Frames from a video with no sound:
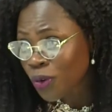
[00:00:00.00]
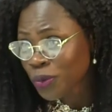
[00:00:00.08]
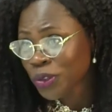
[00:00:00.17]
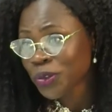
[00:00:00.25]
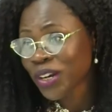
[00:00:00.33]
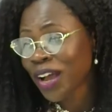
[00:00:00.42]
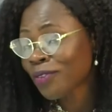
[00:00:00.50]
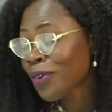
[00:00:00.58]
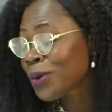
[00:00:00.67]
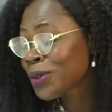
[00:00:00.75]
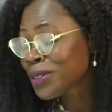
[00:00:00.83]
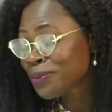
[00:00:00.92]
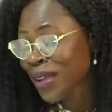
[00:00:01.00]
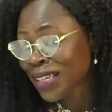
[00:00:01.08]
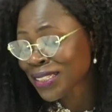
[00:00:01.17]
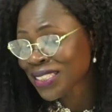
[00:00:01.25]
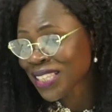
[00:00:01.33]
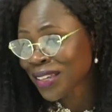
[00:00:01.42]
We don't have all the
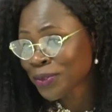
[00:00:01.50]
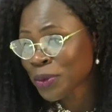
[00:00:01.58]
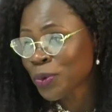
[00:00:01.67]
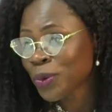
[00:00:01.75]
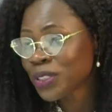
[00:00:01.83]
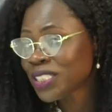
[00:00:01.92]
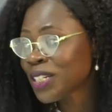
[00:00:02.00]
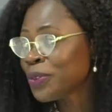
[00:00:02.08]
banks that we want here.